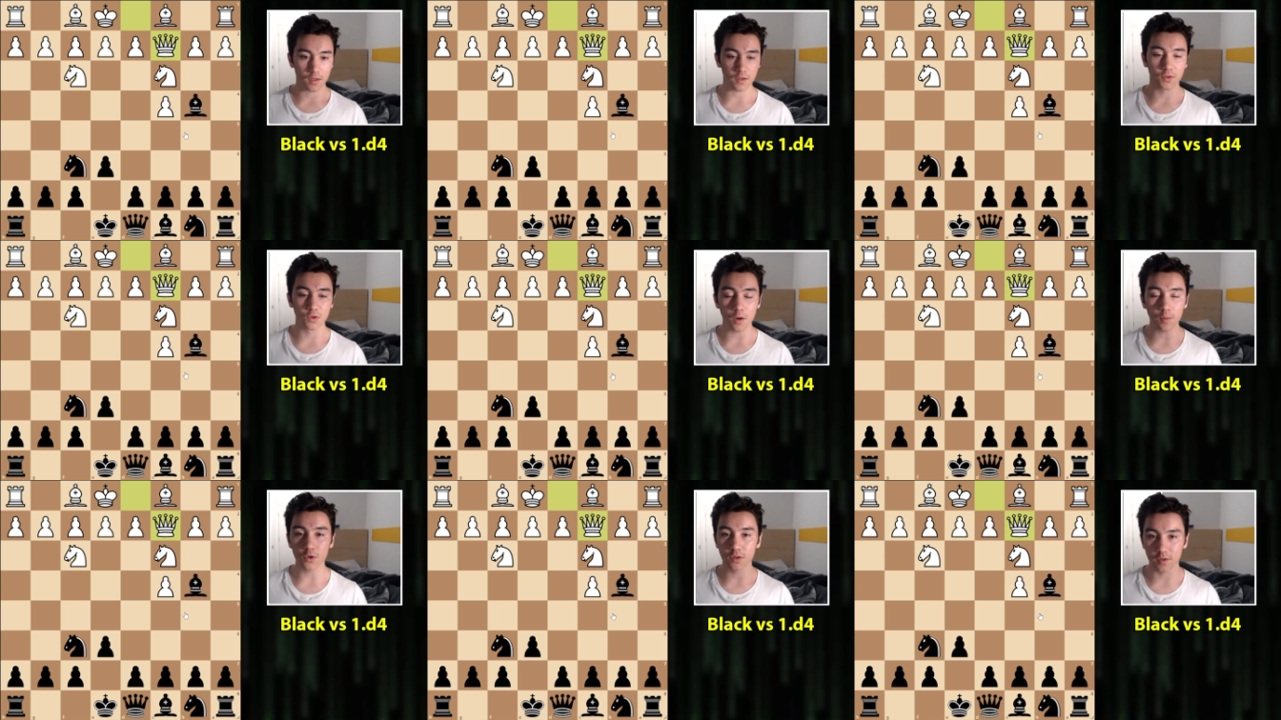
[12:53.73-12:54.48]
it's a lot
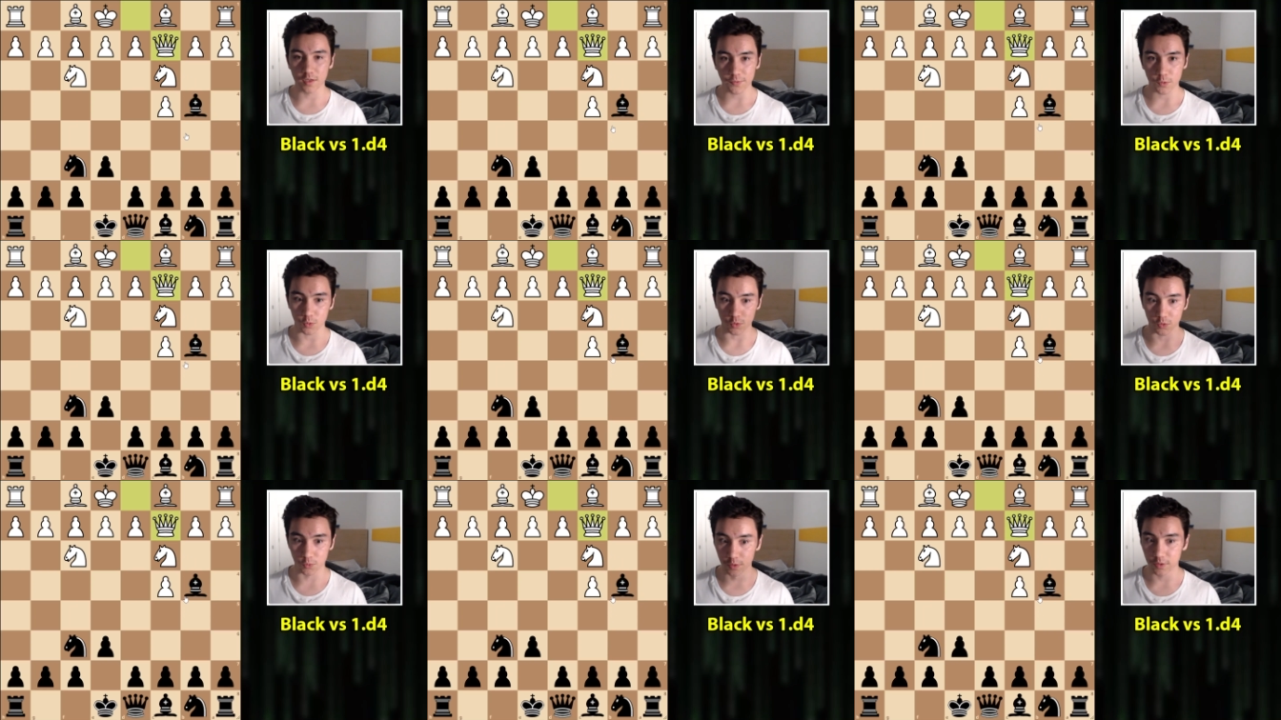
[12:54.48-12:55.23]
more difficult
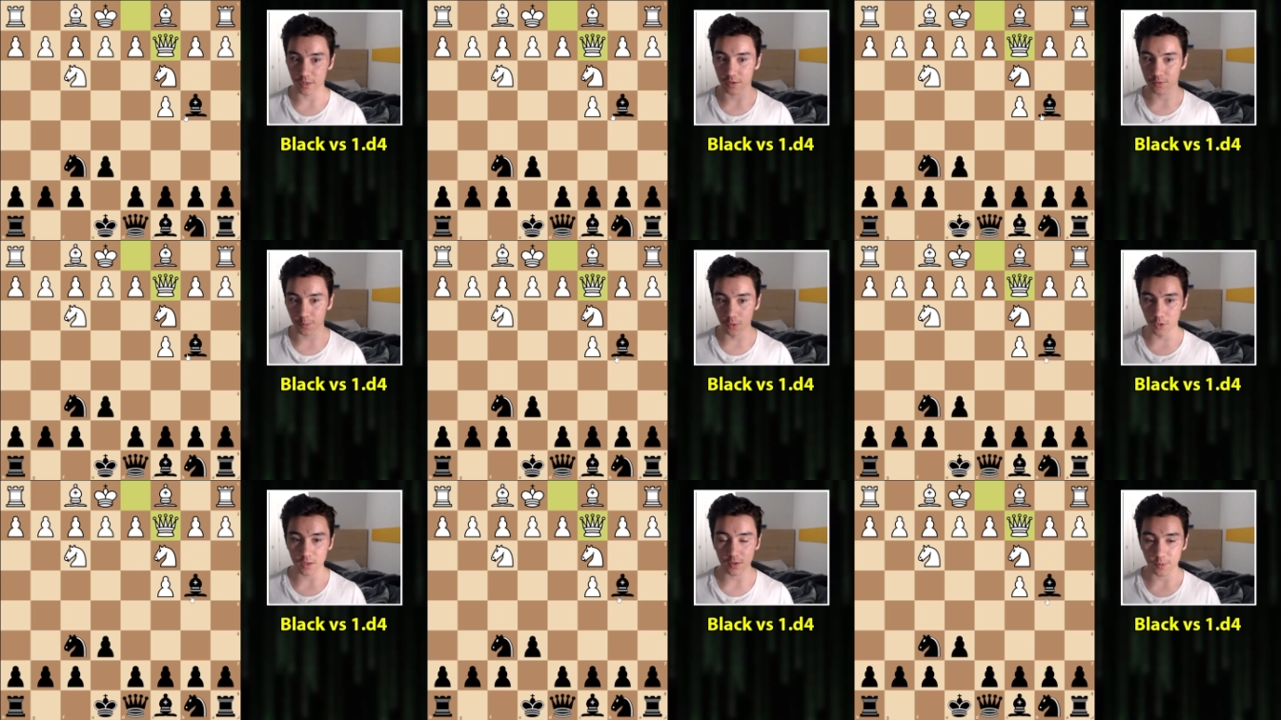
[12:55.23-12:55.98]
to really
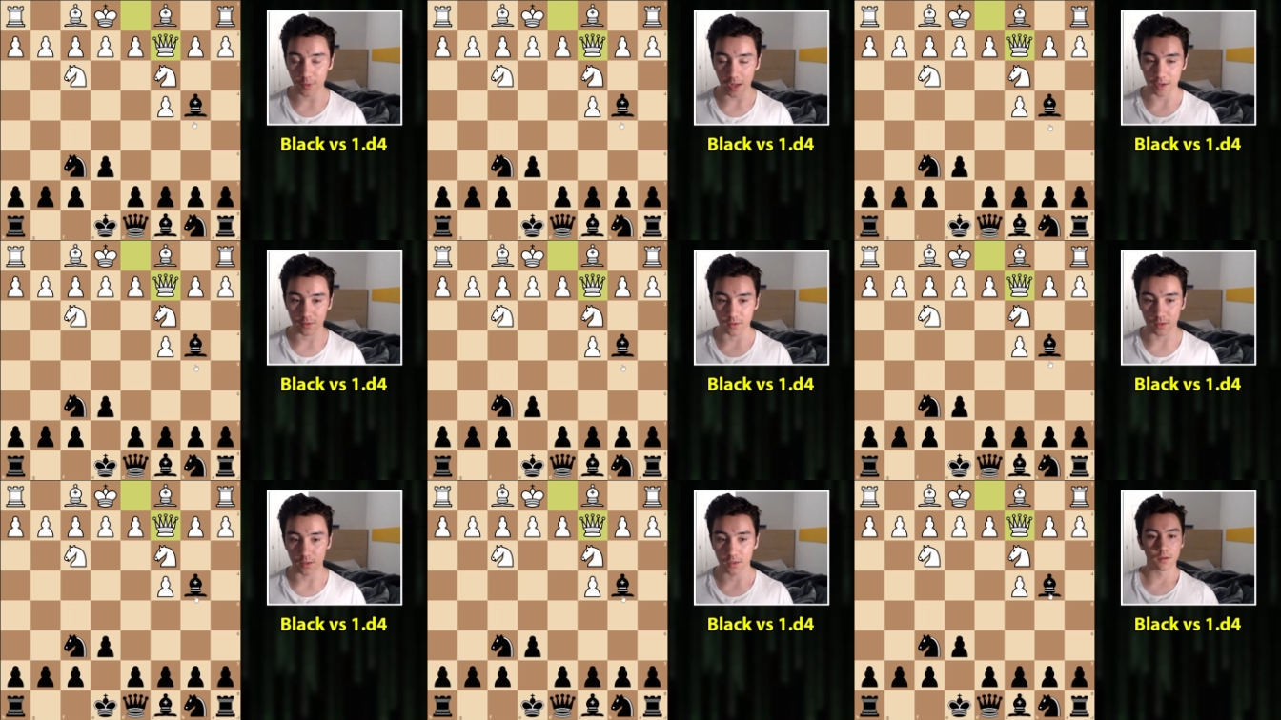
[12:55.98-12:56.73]
exploit the fact
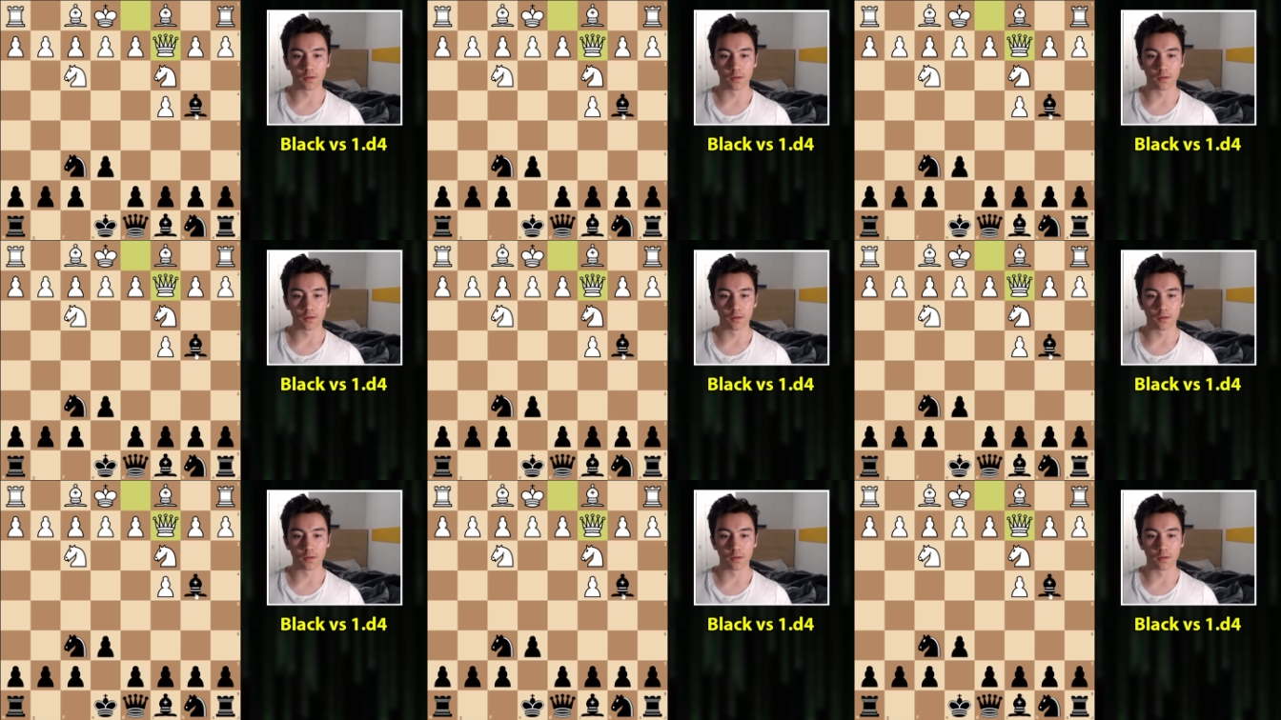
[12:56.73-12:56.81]
that,